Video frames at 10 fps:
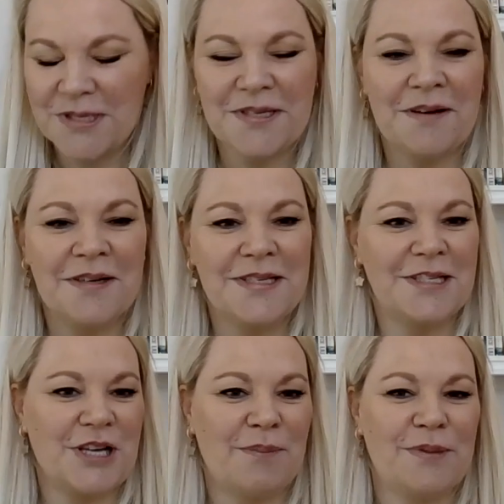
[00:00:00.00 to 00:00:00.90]
Well, we start
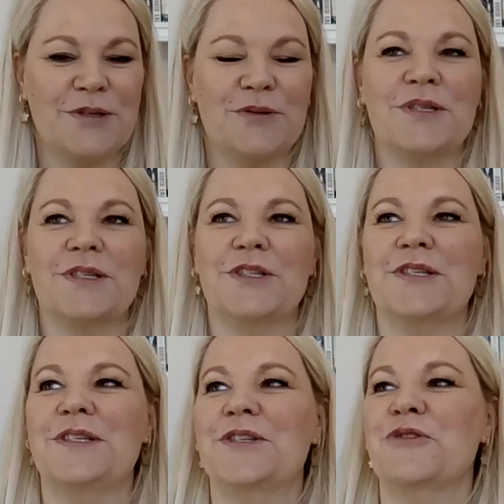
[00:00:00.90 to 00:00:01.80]
each episode
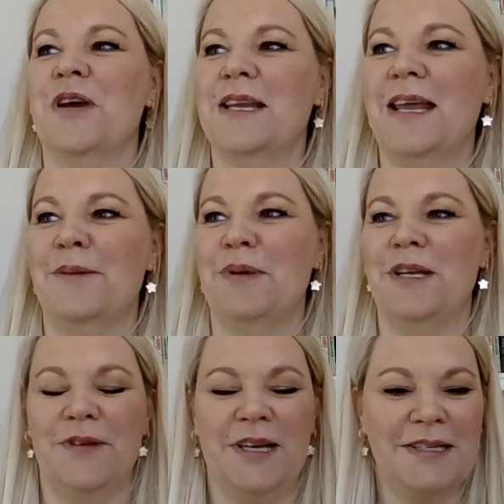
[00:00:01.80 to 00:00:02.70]
just to try and get a
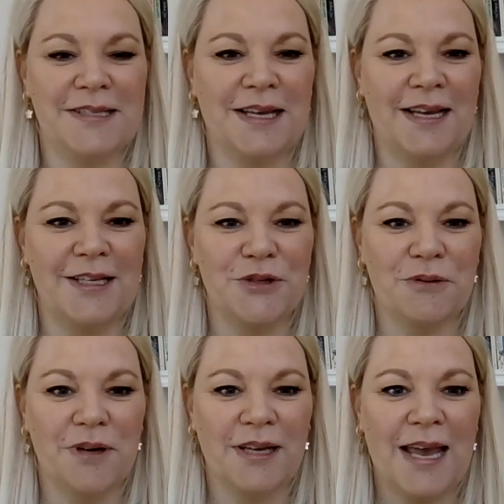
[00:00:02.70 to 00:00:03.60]
bit of an insight
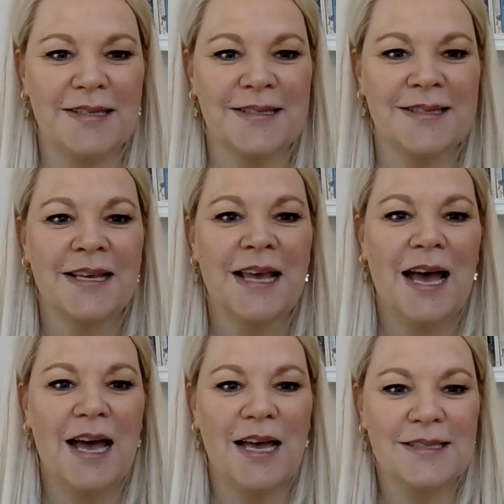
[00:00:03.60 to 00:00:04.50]
into our guests,
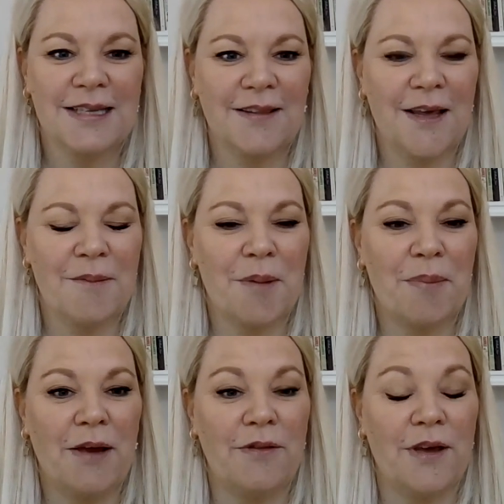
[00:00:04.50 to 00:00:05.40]
asking them
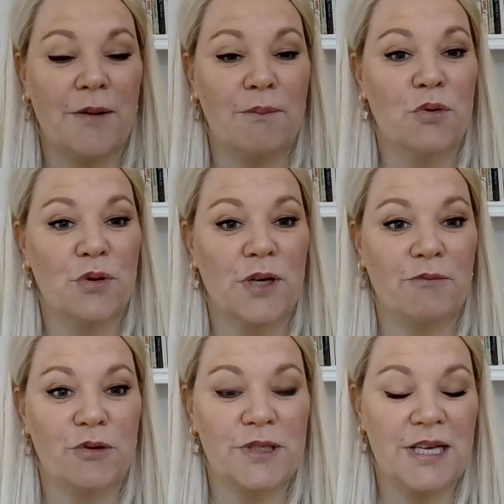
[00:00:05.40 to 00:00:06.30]
about their
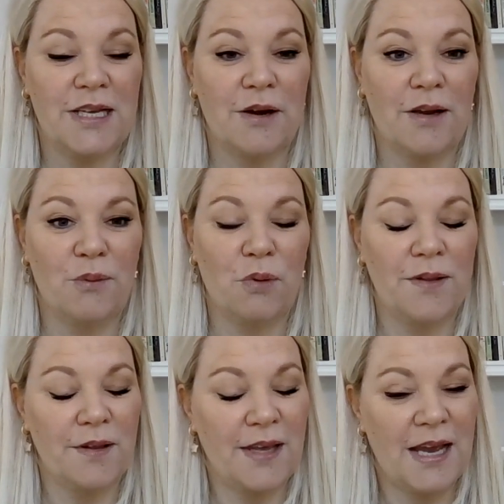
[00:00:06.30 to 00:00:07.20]
morning routine and
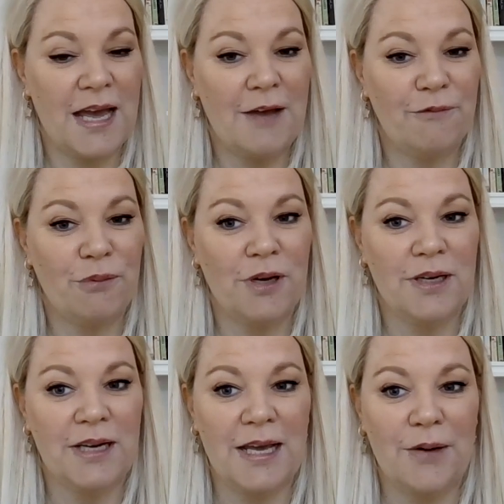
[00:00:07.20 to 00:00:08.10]
whether they have
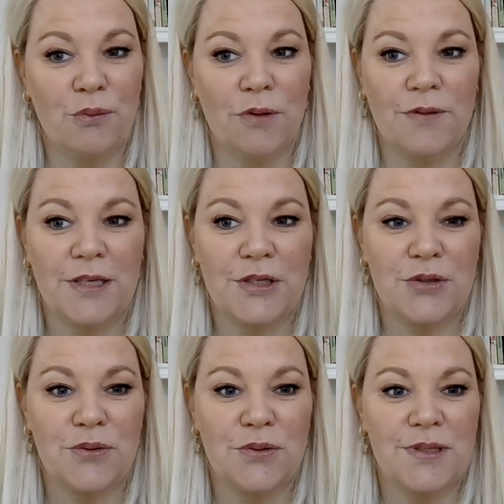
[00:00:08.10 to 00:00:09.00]
one and what they
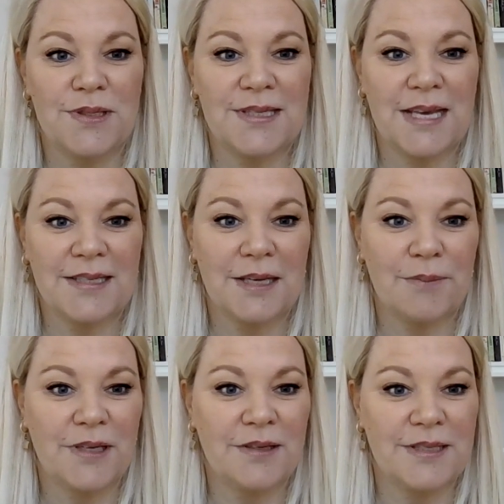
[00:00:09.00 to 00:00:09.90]
do to set
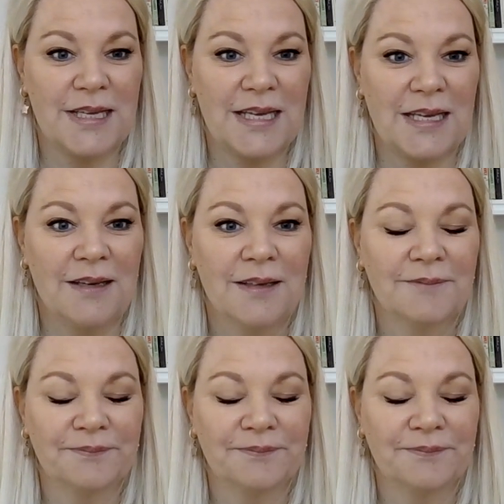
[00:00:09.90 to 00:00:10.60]
up their day.